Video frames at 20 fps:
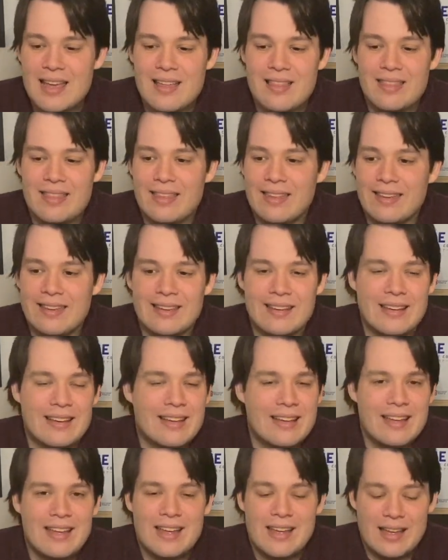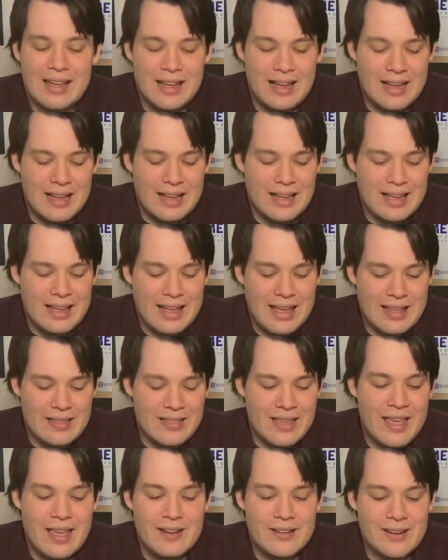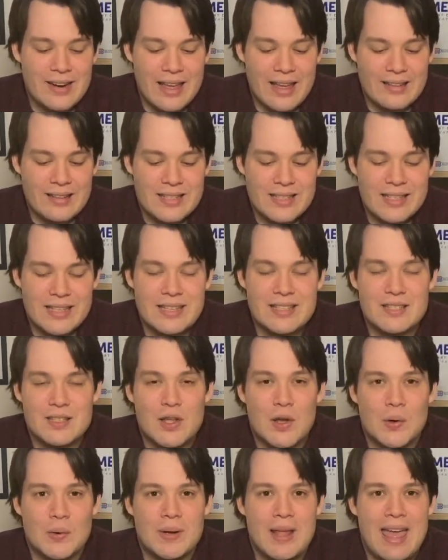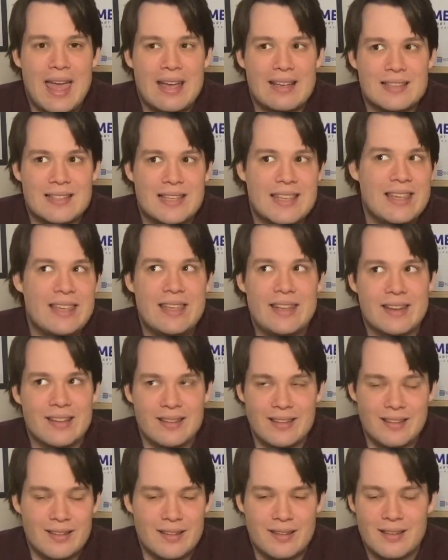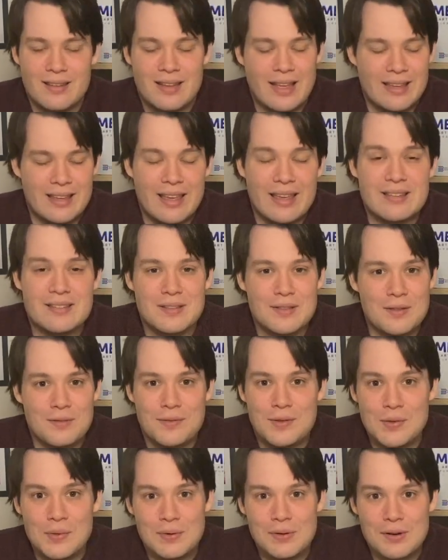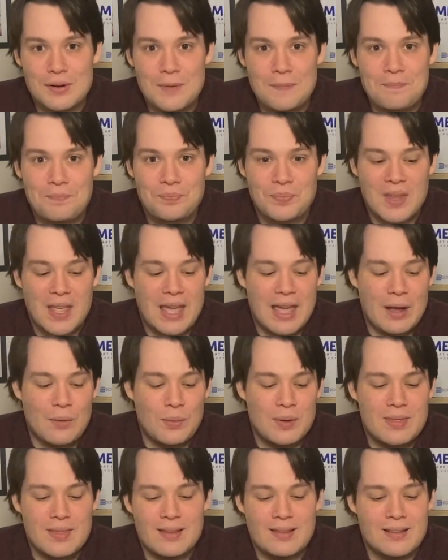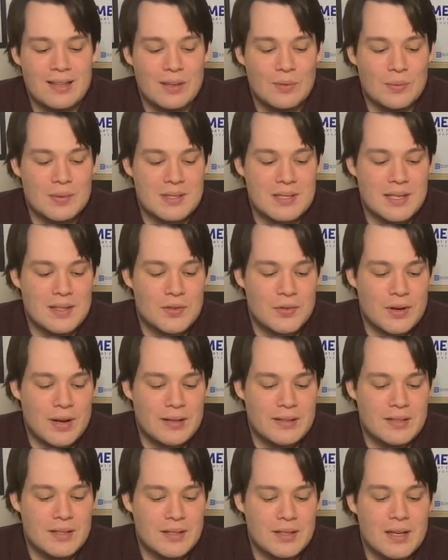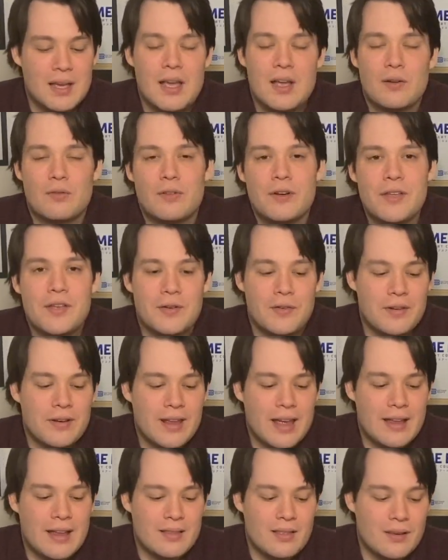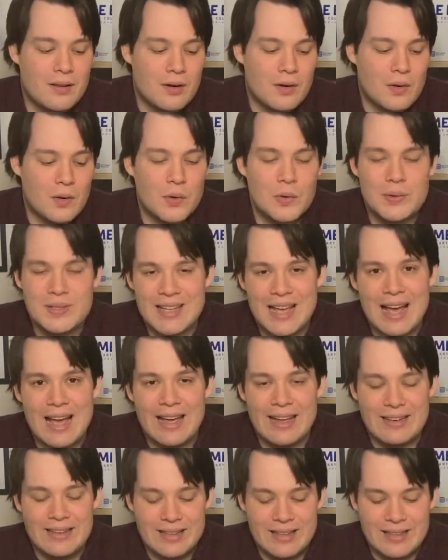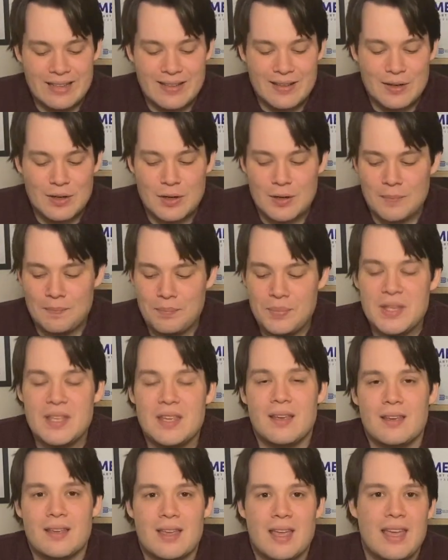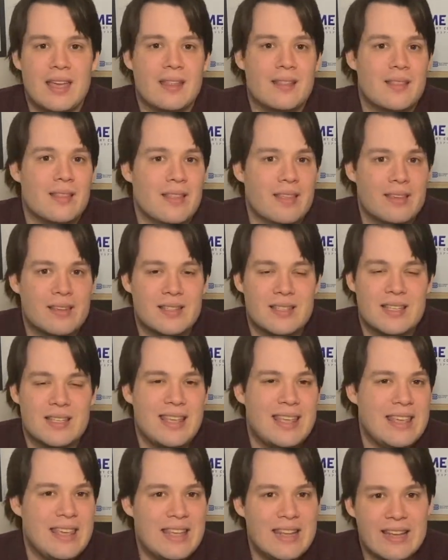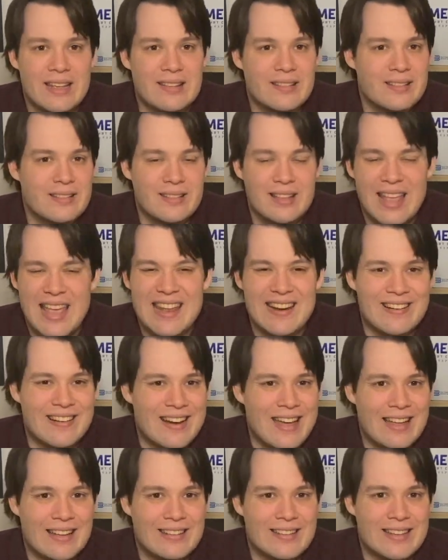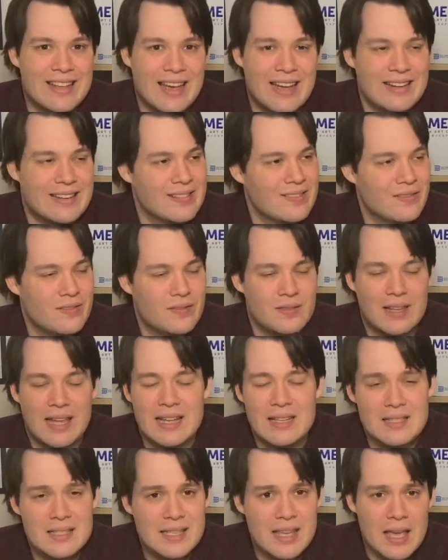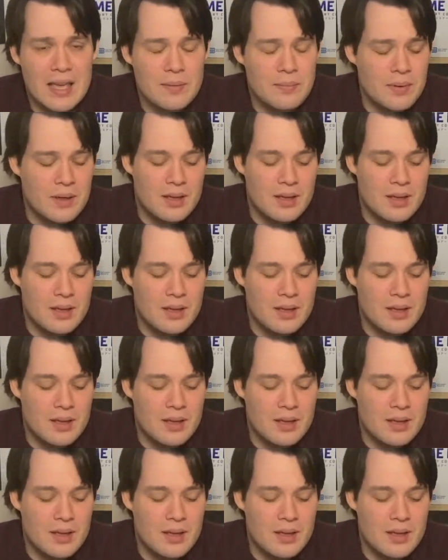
thing, and the internet is known as Eden, I guess, in the future. And what they did was they tried to recreate the girl who died, her being in this Eden internet kind of landscape,